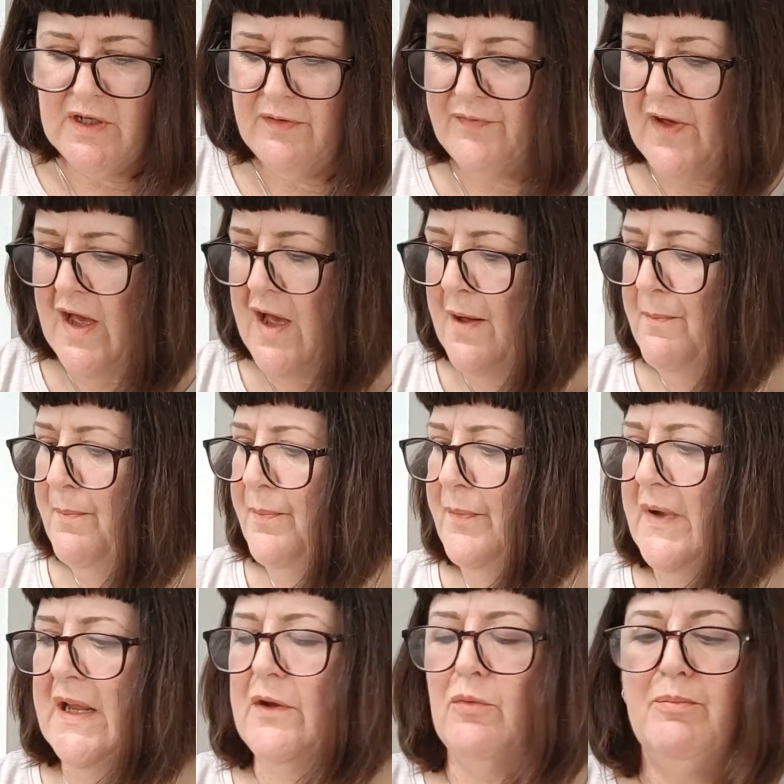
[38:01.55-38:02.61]
of
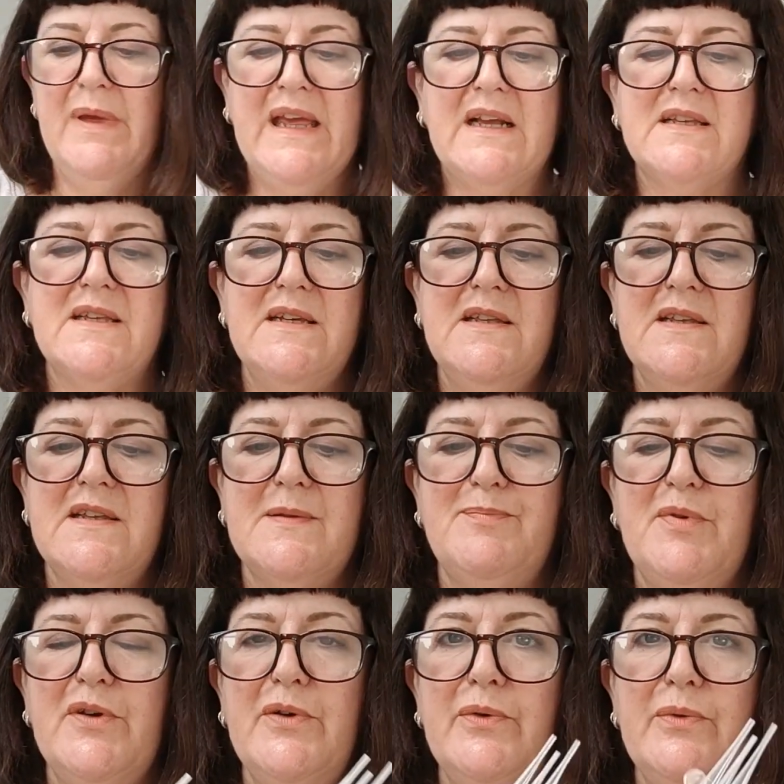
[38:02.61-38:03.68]
little mixing
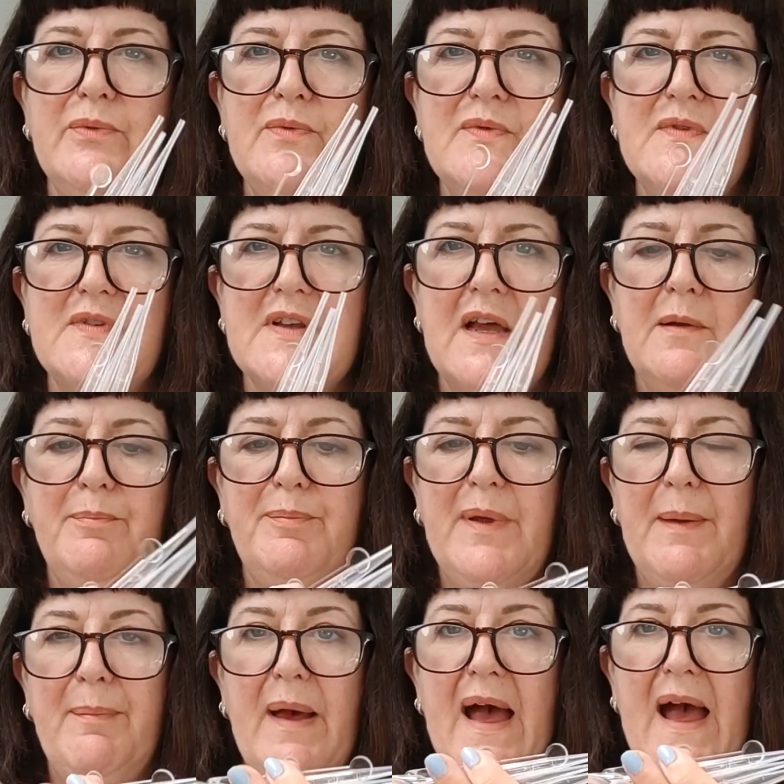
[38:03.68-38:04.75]
spoons and
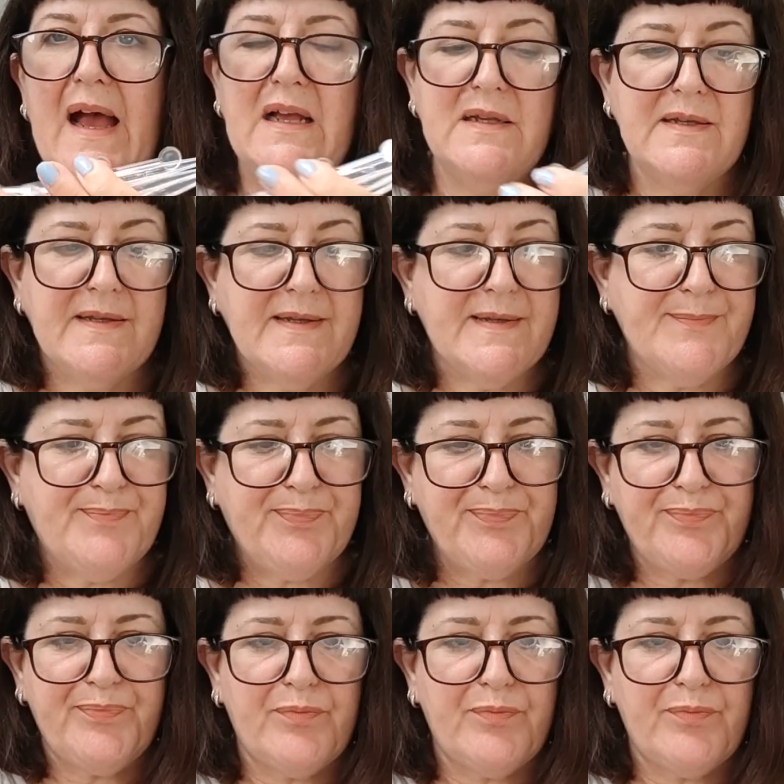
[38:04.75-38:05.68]
pipettes.